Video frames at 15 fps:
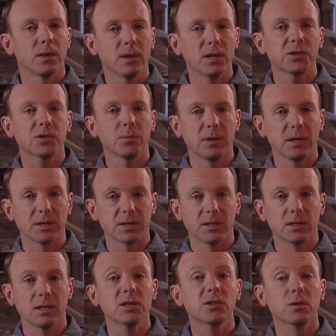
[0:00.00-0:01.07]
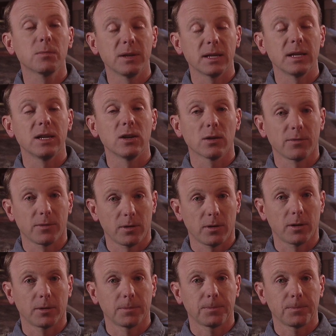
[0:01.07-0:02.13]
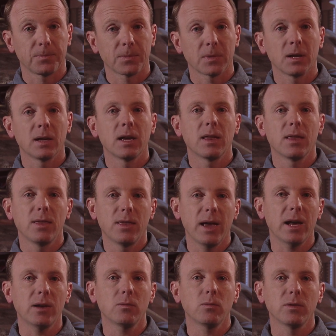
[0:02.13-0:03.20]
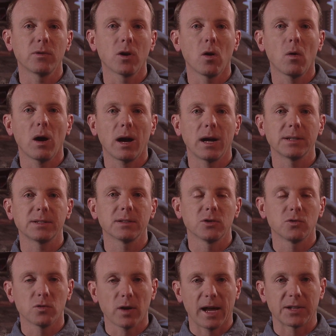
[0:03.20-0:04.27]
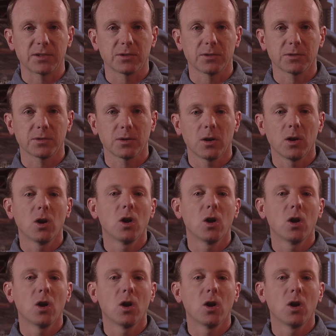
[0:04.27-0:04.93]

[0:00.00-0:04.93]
This could be the year for her. Then we go on to the dragsters,